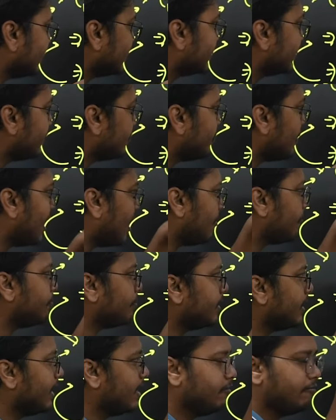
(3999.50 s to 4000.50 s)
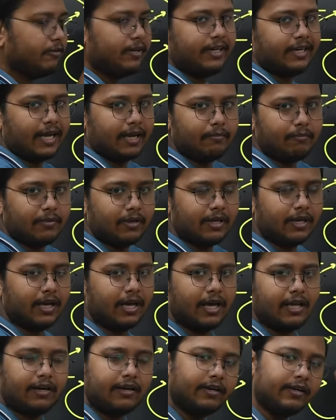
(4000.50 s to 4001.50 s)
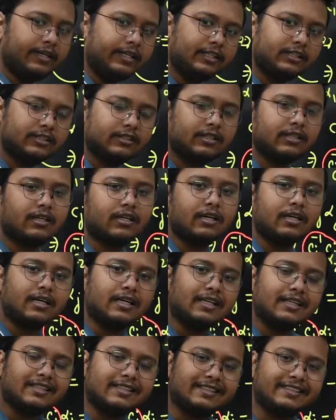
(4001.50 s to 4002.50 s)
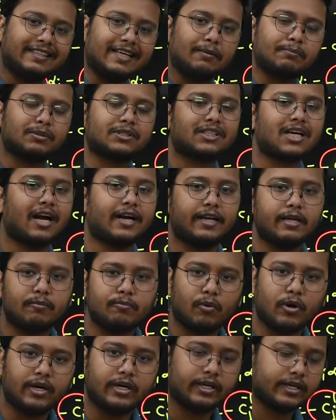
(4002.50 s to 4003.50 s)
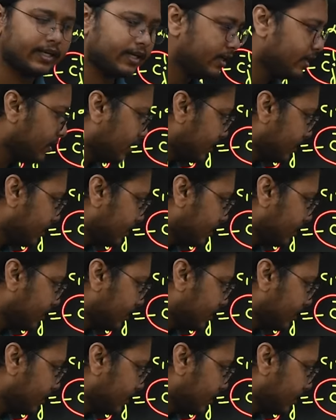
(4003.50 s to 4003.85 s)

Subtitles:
step up every time and reach the same starting point again,